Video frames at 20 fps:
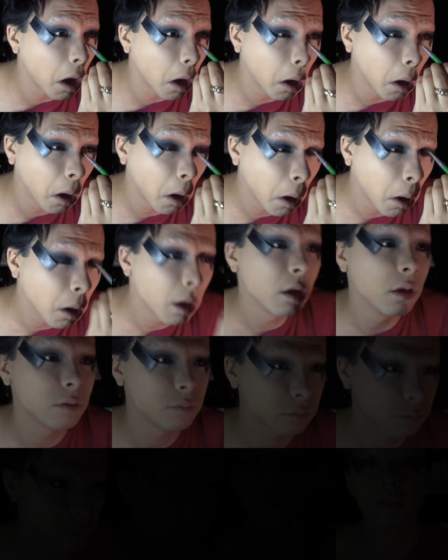Got
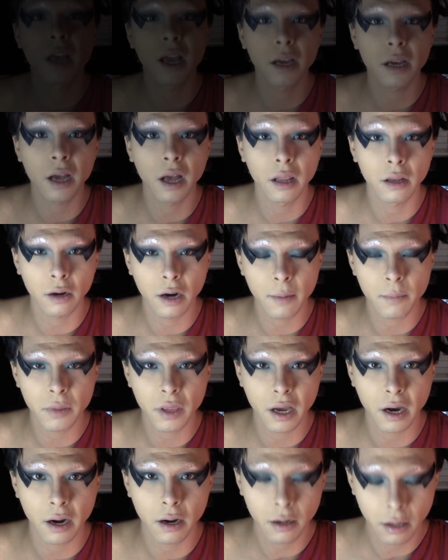more of that color up
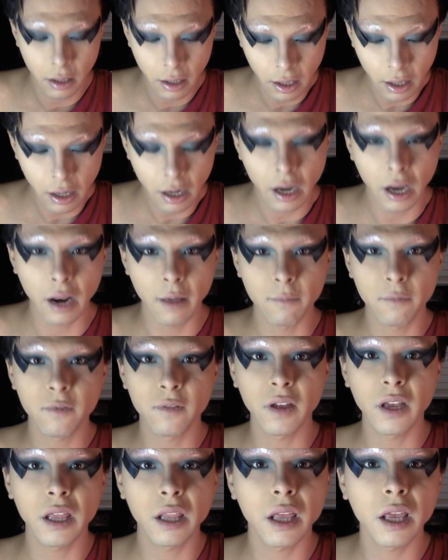there. And I'm
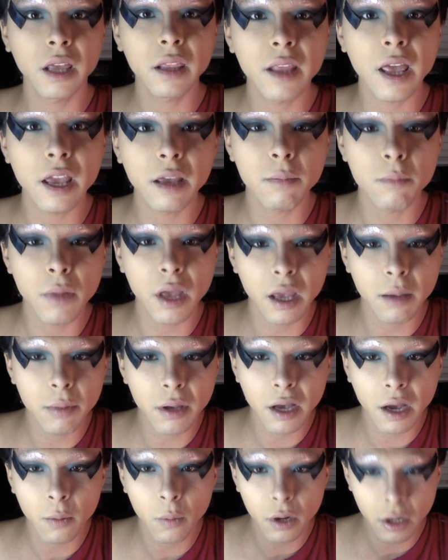feeling like
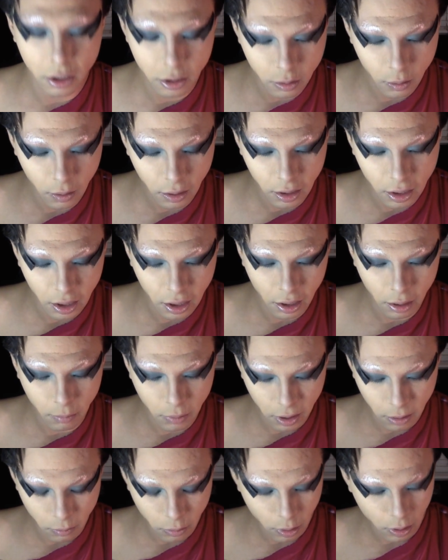maybe I want to do a little
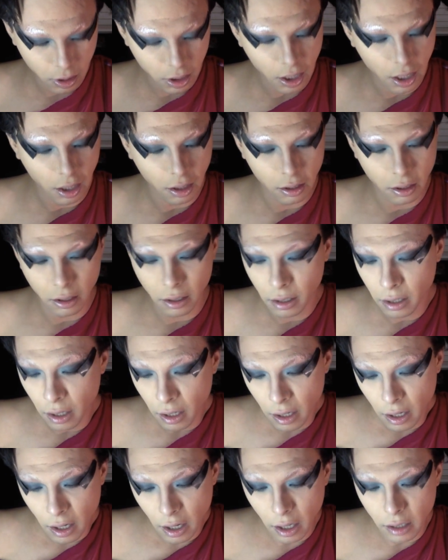bit more color
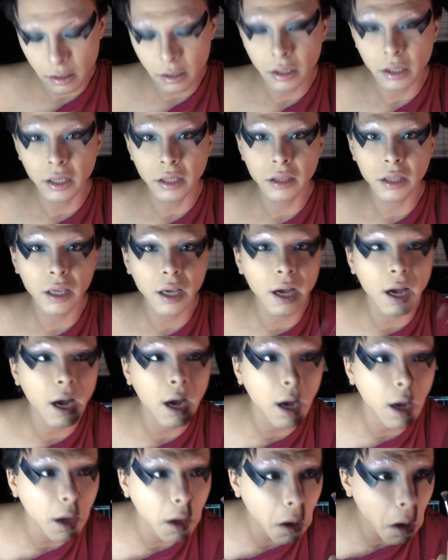underneath the
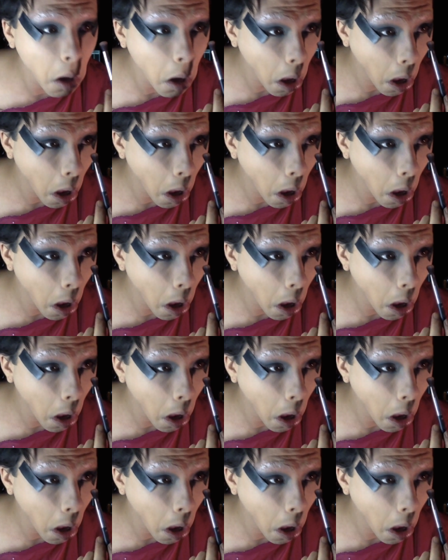eye.